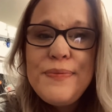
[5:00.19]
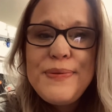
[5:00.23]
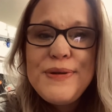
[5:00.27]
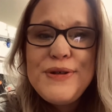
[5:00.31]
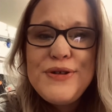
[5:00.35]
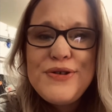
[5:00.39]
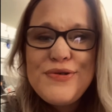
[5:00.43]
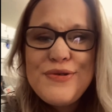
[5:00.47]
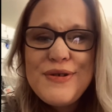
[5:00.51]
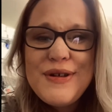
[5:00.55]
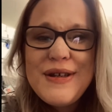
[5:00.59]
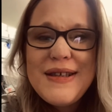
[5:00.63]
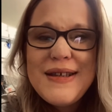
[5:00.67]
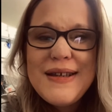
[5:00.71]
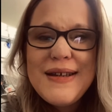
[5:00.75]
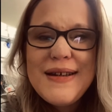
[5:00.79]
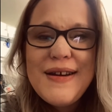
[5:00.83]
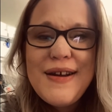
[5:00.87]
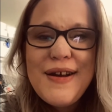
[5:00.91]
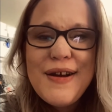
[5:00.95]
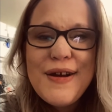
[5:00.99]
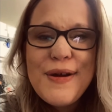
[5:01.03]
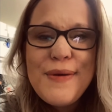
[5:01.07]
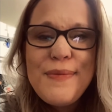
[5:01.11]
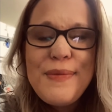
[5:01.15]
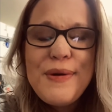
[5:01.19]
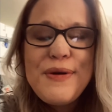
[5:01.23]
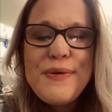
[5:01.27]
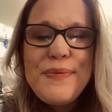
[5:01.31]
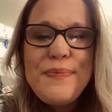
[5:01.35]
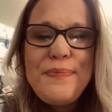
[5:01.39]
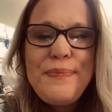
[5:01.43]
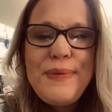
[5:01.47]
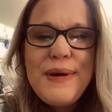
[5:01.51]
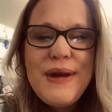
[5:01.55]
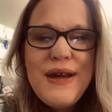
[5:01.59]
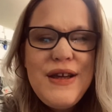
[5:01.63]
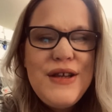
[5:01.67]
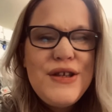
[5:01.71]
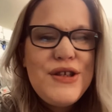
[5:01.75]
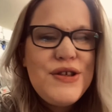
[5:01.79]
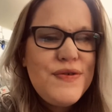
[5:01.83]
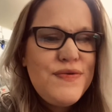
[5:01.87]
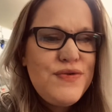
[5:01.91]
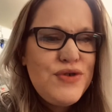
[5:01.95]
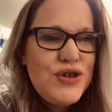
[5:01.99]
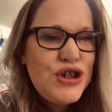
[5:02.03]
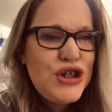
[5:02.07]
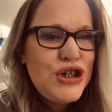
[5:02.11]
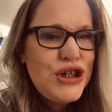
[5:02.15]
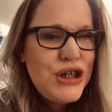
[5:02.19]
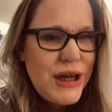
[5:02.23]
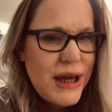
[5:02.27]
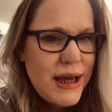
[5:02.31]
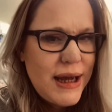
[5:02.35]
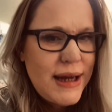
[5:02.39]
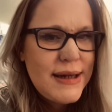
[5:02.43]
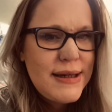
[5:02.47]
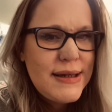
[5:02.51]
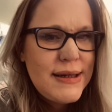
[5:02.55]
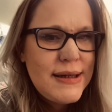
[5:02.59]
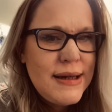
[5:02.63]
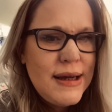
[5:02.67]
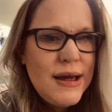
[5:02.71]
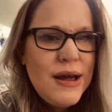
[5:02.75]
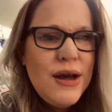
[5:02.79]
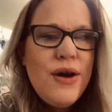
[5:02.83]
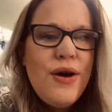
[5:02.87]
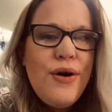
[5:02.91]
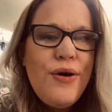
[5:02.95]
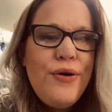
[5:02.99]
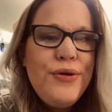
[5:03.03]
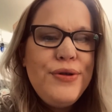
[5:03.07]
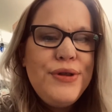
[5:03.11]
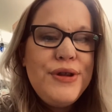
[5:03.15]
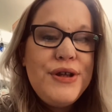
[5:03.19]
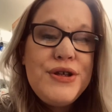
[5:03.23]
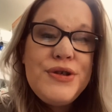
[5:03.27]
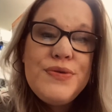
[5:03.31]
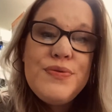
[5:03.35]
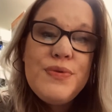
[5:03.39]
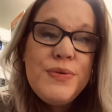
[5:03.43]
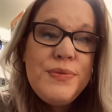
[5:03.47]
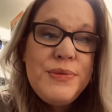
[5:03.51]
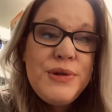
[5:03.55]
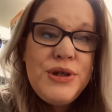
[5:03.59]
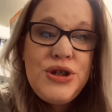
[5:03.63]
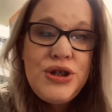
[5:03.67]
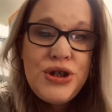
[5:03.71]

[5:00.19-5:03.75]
been treated like I'm a piece of shit on this woman's